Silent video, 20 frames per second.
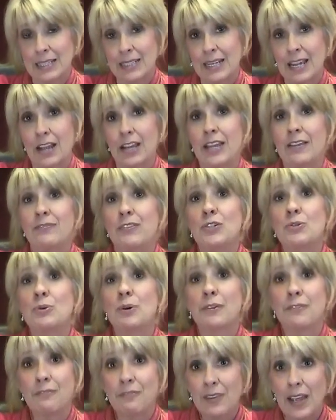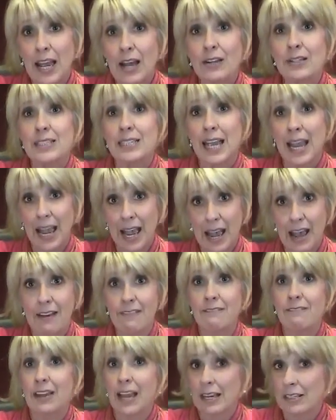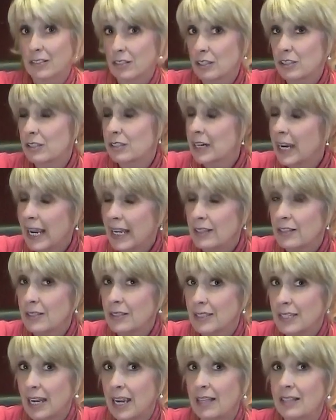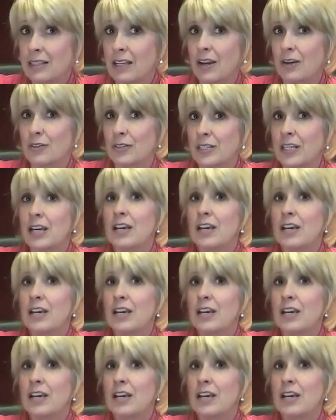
Now, if you were found to have vascular Ehlers-Danlos